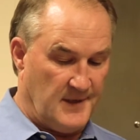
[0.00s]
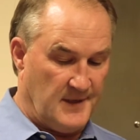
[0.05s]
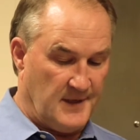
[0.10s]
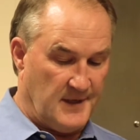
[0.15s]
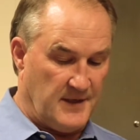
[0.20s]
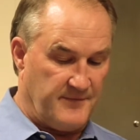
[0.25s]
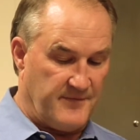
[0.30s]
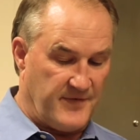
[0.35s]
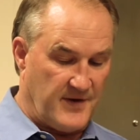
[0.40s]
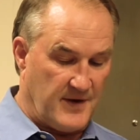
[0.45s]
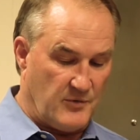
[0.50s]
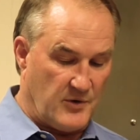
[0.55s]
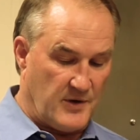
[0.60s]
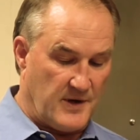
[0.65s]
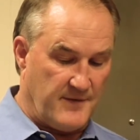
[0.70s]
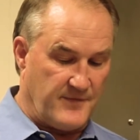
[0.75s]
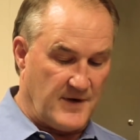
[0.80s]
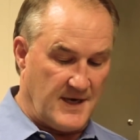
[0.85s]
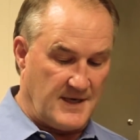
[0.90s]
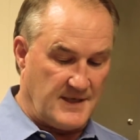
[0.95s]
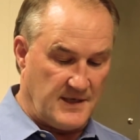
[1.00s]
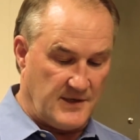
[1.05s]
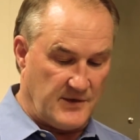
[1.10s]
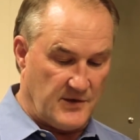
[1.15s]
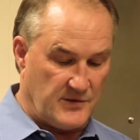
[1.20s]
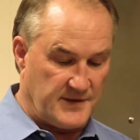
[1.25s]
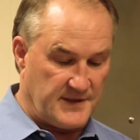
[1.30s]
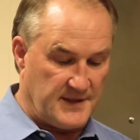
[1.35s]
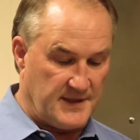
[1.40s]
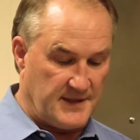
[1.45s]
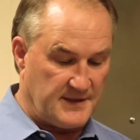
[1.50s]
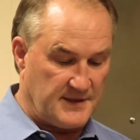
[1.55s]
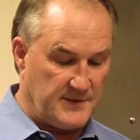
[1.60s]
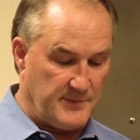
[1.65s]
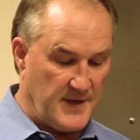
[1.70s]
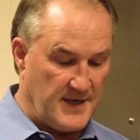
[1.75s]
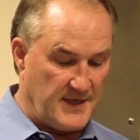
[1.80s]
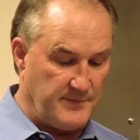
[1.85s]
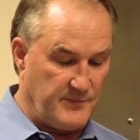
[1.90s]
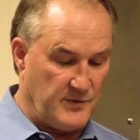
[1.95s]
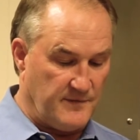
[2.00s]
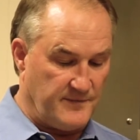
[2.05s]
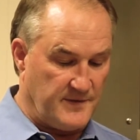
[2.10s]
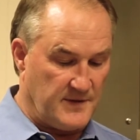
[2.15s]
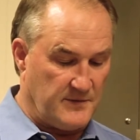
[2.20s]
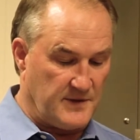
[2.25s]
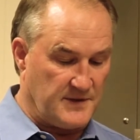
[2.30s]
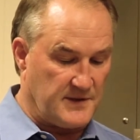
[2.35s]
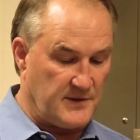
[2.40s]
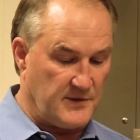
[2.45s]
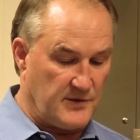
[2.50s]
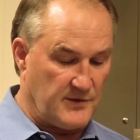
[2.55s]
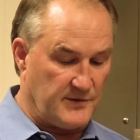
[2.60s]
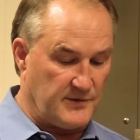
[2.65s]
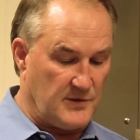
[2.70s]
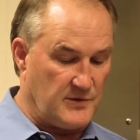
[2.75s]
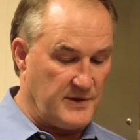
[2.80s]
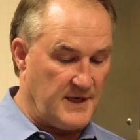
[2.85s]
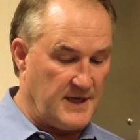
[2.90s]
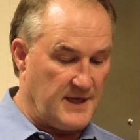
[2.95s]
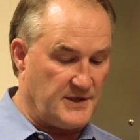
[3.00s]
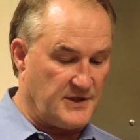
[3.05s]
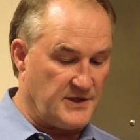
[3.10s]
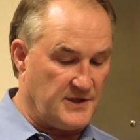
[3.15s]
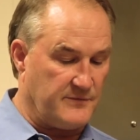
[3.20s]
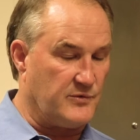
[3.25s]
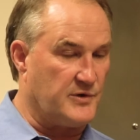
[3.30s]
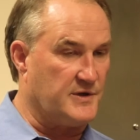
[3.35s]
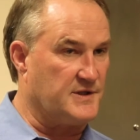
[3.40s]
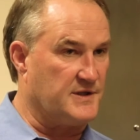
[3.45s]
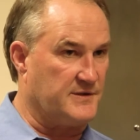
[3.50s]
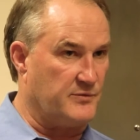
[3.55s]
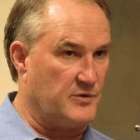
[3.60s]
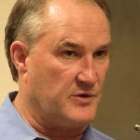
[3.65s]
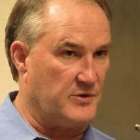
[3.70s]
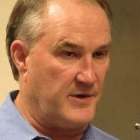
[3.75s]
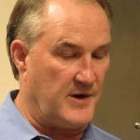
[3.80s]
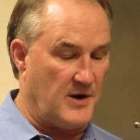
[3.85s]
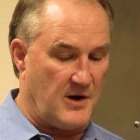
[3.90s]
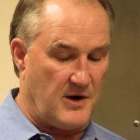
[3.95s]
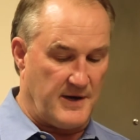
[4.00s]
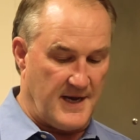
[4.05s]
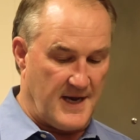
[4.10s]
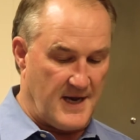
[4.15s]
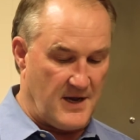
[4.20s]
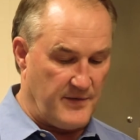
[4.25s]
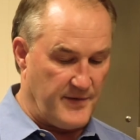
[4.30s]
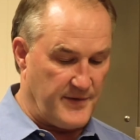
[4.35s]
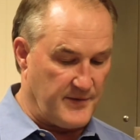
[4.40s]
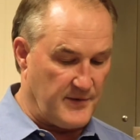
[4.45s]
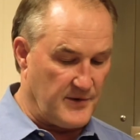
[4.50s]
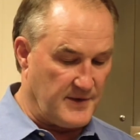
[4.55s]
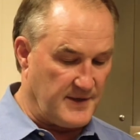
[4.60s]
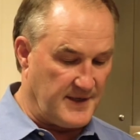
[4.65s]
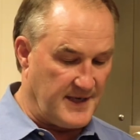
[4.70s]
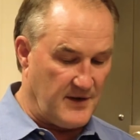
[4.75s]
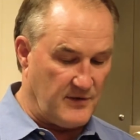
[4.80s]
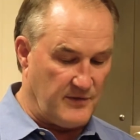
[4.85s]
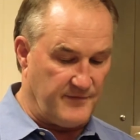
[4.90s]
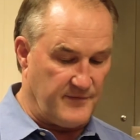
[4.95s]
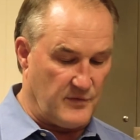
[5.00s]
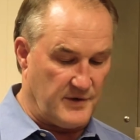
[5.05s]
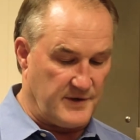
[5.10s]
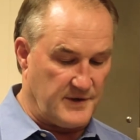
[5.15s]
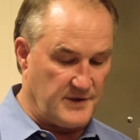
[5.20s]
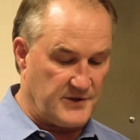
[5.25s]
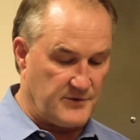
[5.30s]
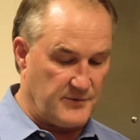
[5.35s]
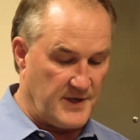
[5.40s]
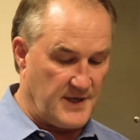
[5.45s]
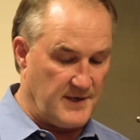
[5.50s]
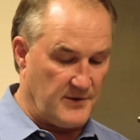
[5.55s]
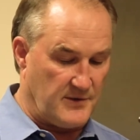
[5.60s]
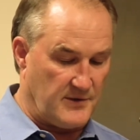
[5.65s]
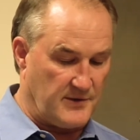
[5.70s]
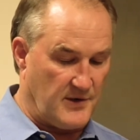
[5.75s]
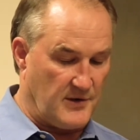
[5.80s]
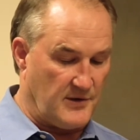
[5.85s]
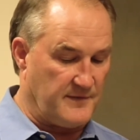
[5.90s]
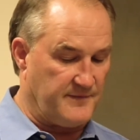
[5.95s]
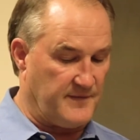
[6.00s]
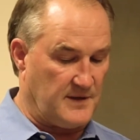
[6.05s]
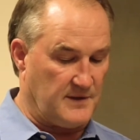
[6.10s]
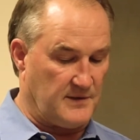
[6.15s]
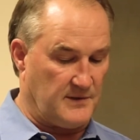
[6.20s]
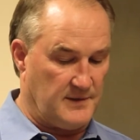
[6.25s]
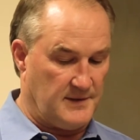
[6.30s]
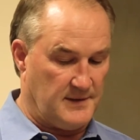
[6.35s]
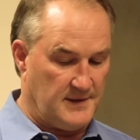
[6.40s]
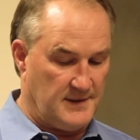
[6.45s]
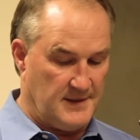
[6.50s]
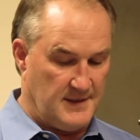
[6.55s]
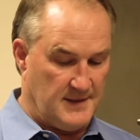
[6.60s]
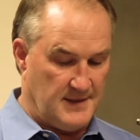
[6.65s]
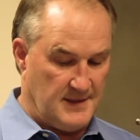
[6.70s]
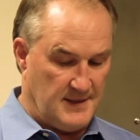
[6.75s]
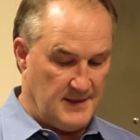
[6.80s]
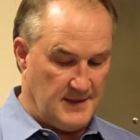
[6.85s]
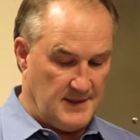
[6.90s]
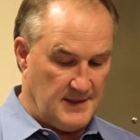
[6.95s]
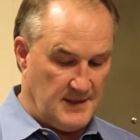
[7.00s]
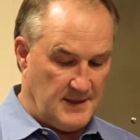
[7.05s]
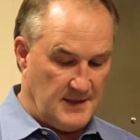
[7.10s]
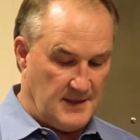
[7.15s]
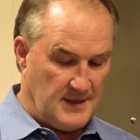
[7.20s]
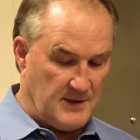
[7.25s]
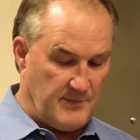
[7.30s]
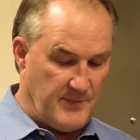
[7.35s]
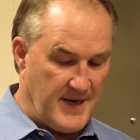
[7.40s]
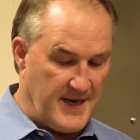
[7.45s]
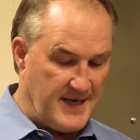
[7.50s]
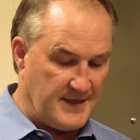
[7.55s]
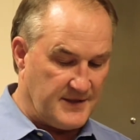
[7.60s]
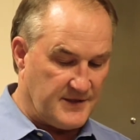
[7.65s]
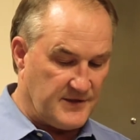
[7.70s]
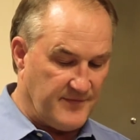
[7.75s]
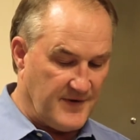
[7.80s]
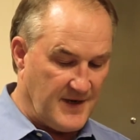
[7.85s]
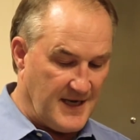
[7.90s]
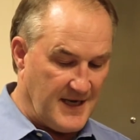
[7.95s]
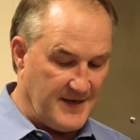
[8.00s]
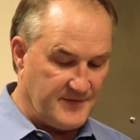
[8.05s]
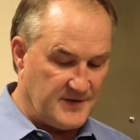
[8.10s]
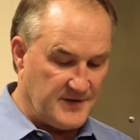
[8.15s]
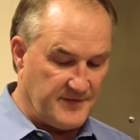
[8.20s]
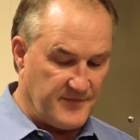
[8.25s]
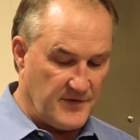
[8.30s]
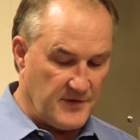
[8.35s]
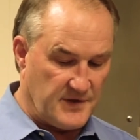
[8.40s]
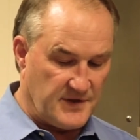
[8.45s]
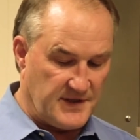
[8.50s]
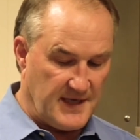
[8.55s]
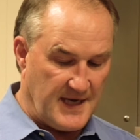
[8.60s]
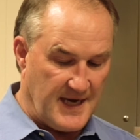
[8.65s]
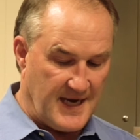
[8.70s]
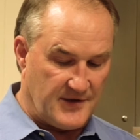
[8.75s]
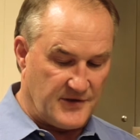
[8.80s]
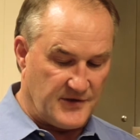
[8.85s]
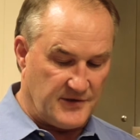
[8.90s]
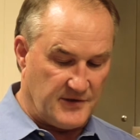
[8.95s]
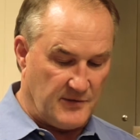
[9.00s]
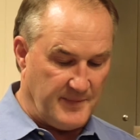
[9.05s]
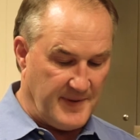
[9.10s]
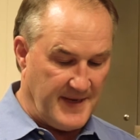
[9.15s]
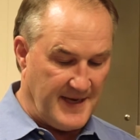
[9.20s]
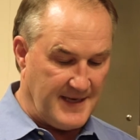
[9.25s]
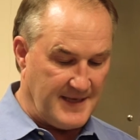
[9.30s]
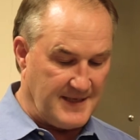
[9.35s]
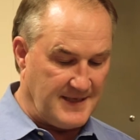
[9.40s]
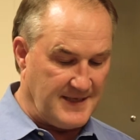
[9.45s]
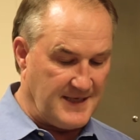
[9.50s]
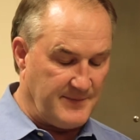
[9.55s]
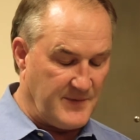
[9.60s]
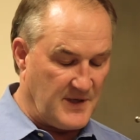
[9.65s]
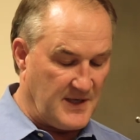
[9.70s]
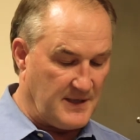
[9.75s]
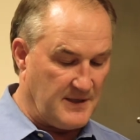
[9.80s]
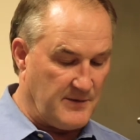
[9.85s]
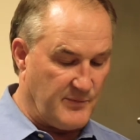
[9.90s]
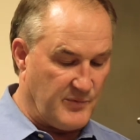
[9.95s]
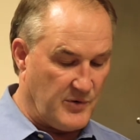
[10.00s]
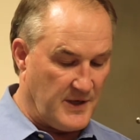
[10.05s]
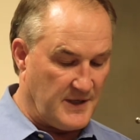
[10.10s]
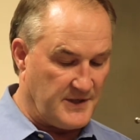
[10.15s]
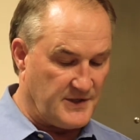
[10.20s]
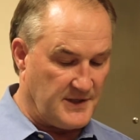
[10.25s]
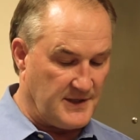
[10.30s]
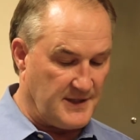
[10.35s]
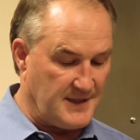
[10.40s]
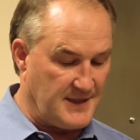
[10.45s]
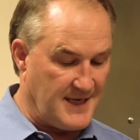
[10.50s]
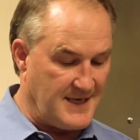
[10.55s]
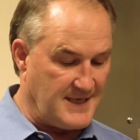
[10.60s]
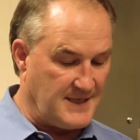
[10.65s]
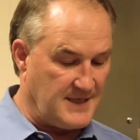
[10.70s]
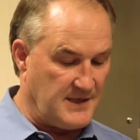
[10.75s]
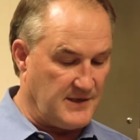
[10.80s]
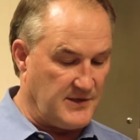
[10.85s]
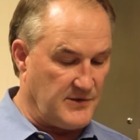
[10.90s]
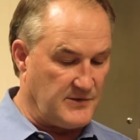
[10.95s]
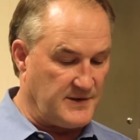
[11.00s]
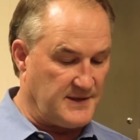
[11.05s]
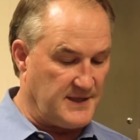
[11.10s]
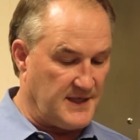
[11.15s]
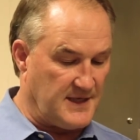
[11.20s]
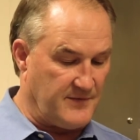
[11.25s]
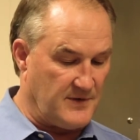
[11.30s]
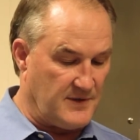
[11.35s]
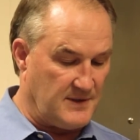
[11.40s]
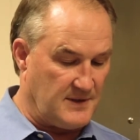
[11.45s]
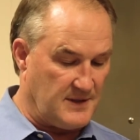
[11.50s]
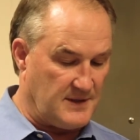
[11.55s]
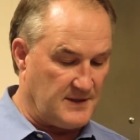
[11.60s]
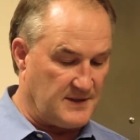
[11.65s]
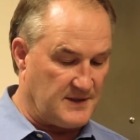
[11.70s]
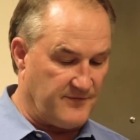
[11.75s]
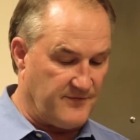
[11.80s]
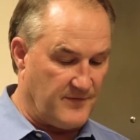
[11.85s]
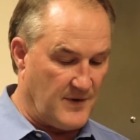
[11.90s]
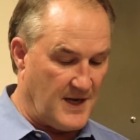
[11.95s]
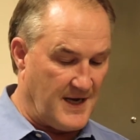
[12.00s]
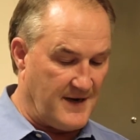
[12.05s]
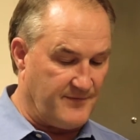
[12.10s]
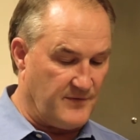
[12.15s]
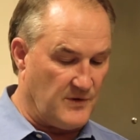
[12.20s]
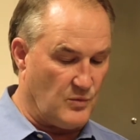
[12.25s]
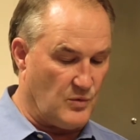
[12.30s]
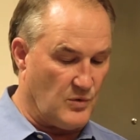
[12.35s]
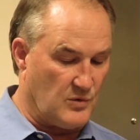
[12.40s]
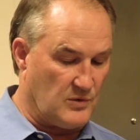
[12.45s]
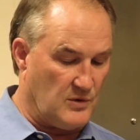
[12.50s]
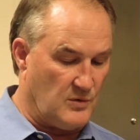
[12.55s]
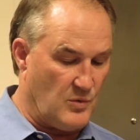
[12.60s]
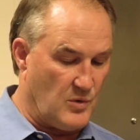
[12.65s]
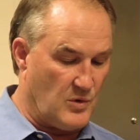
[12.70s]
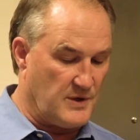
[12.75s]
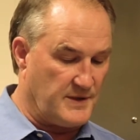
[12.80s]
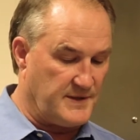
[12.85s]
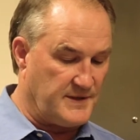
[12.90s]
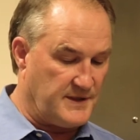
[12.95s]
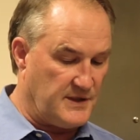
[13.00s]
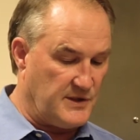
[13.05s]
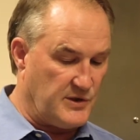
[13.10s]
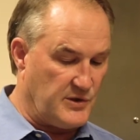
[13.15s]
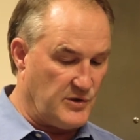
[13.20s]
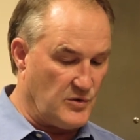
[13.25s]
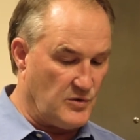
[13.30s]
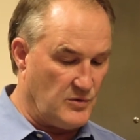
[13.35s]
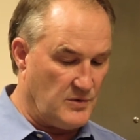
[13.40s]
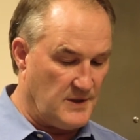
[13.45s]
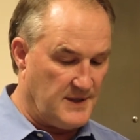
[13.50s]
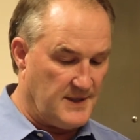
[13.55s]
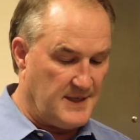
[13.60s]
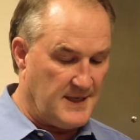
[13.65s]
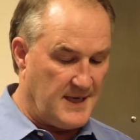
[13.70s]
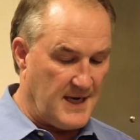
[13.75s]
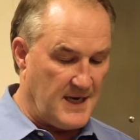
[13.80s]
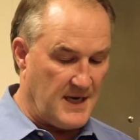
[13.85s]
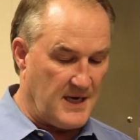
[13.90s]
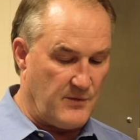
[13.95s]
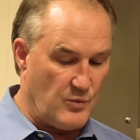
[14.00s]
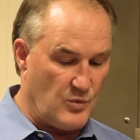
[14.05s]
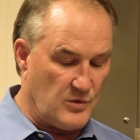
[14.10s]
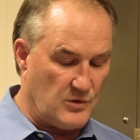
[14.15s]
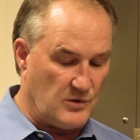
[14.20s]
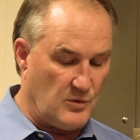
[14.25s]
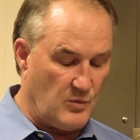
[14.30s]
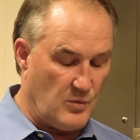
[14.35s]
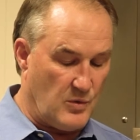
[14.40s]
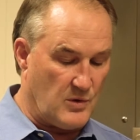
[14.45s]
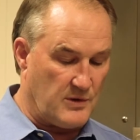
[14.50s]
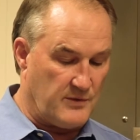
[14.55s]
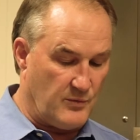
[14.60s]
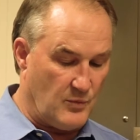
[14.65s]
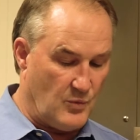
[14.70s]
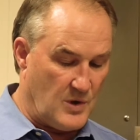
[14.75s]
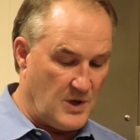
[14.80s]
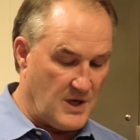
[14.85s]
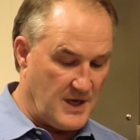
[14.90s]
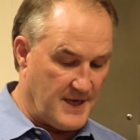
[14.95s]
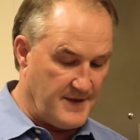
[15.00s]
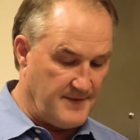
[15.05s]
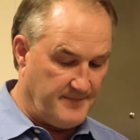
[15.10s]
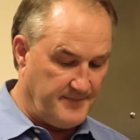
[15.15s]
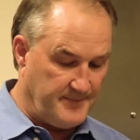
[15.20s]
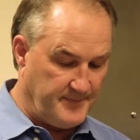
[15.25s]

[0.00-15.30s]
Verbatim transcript: In February of 1906, the bank moved to its current location, which is where we are now, 3rd and California Street here in Garfield. The bank survives the first national pandemic depression in 1907. It survived the World War II and World War One.